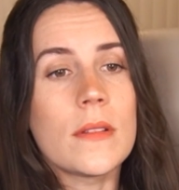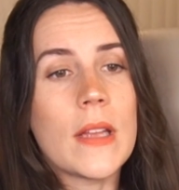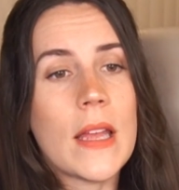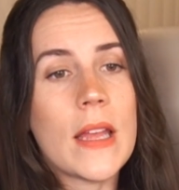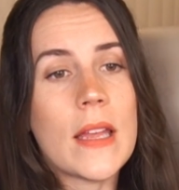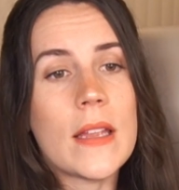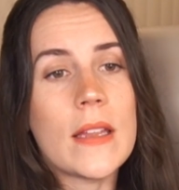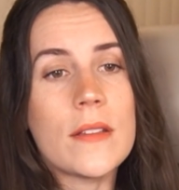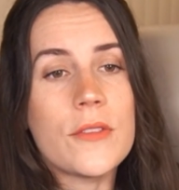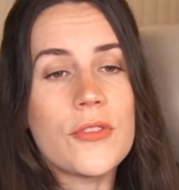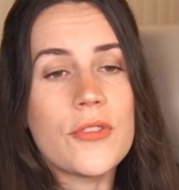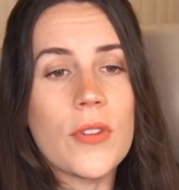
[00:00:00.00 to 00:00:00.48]

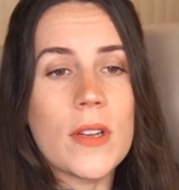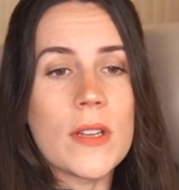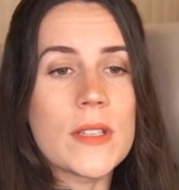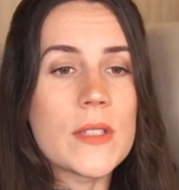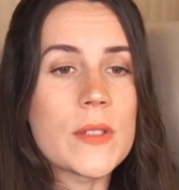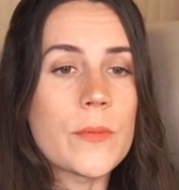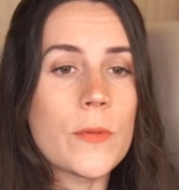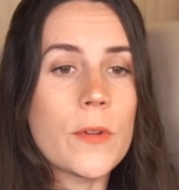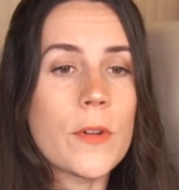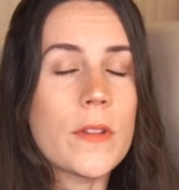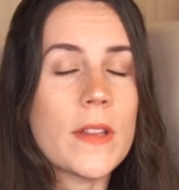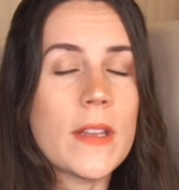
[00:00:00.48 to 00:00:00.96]
and
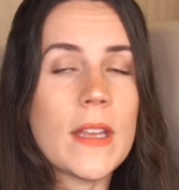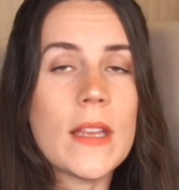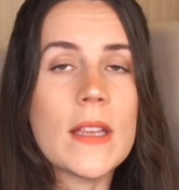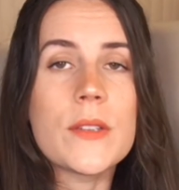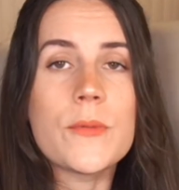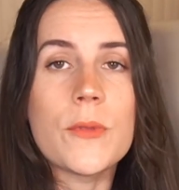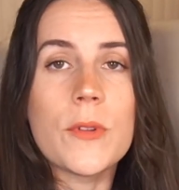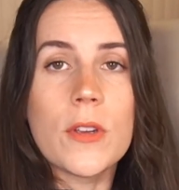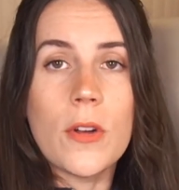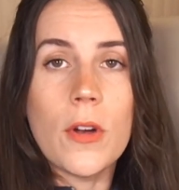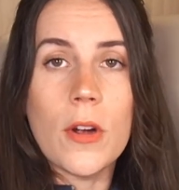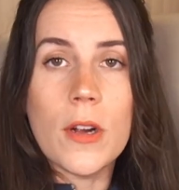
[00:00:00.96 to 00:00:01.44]
trustworthy
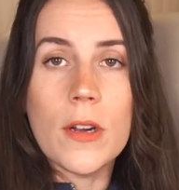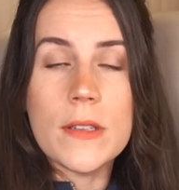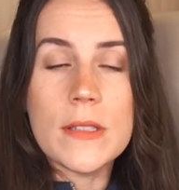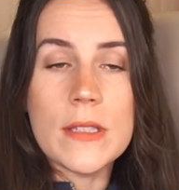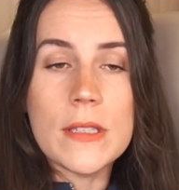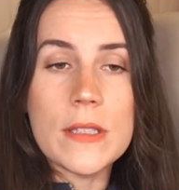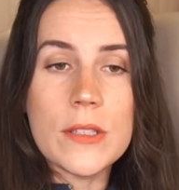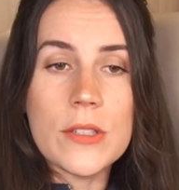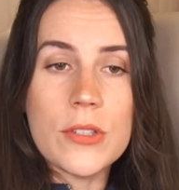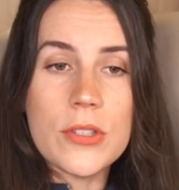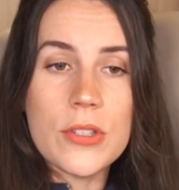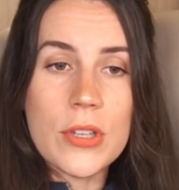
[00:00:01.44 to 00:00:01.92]
as
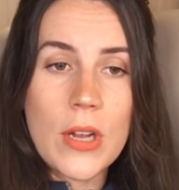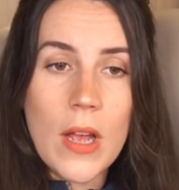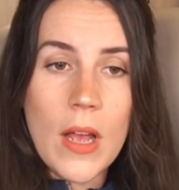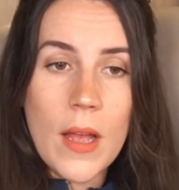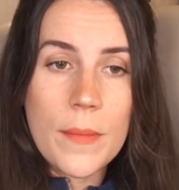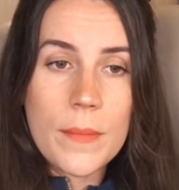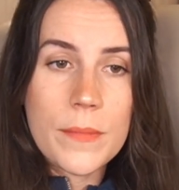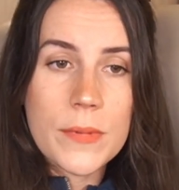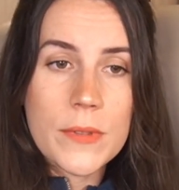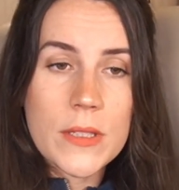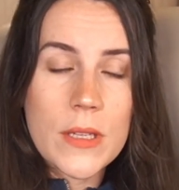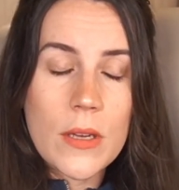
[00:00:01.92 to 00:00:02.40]
regards his job.